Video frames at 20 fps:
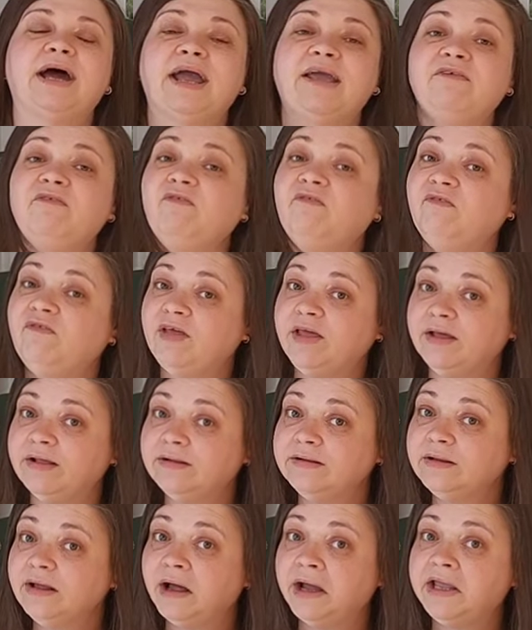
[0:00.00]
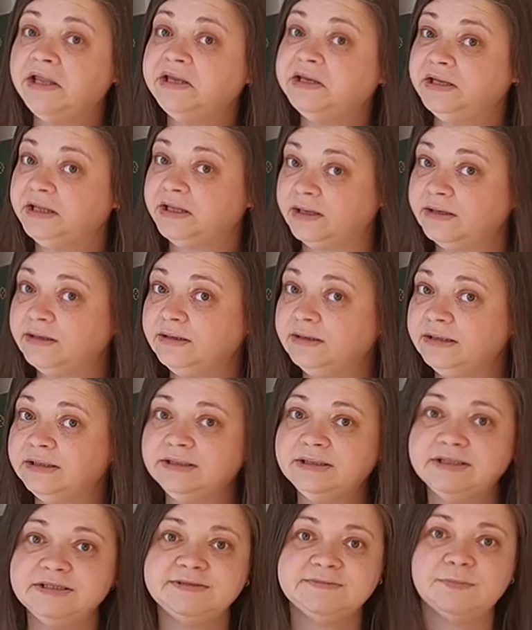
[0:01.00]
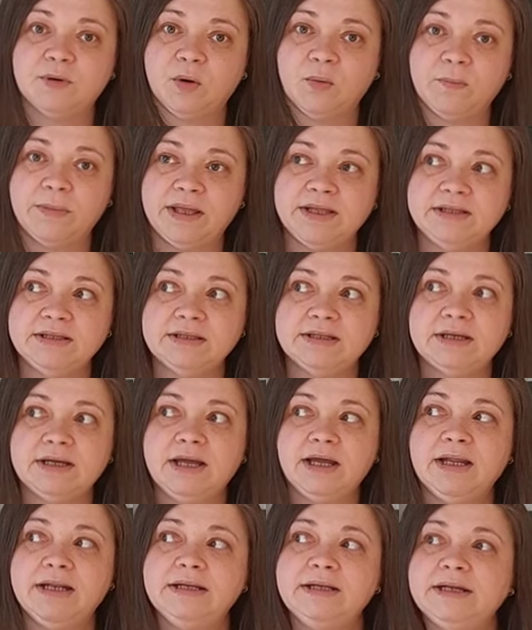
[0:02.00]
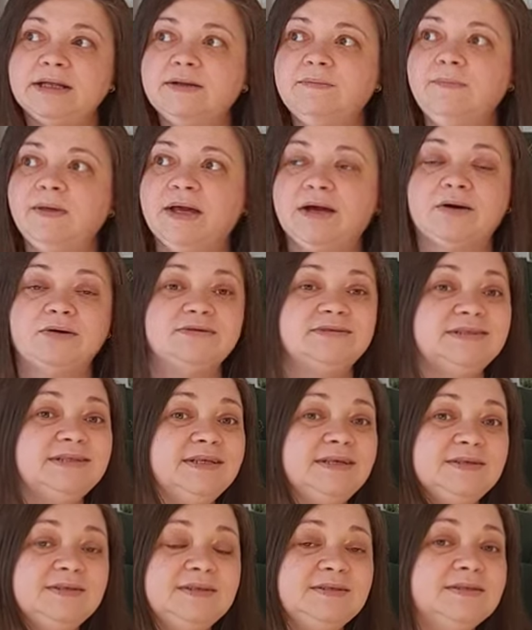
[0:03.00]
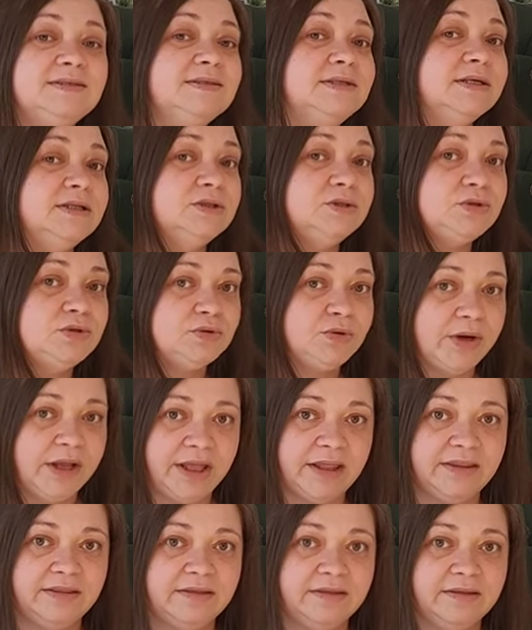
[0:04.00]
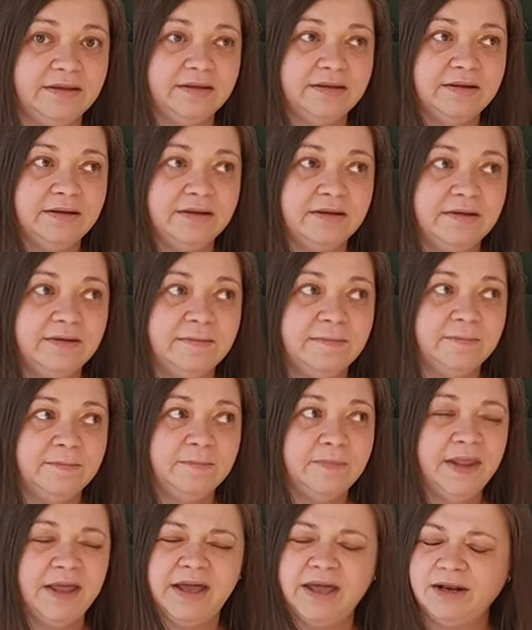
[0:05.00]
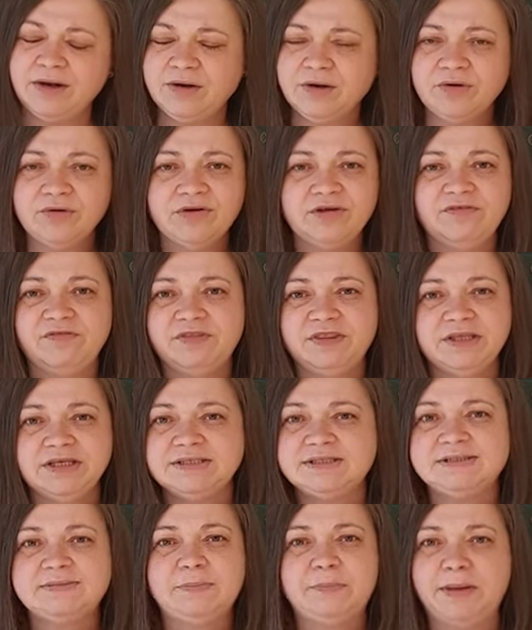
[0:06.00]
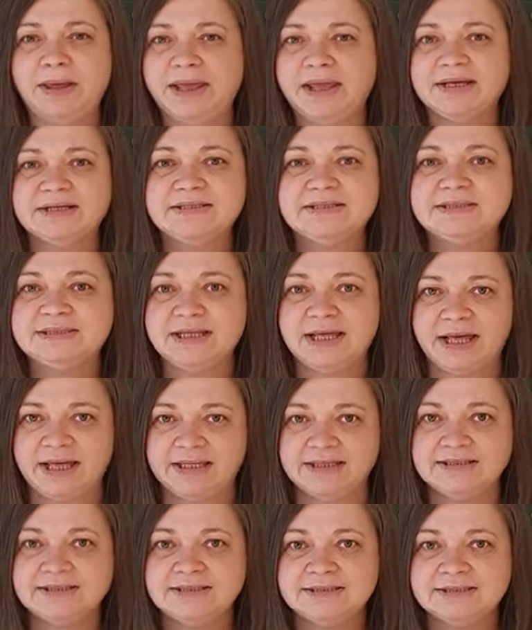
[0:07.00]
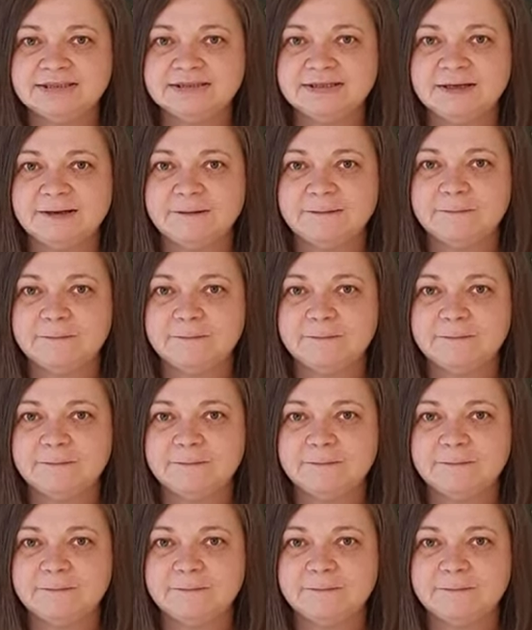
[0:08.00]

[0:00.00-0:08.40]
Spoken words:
I feel I need in this moment, not because this is the trend. I don't know if this makes sense.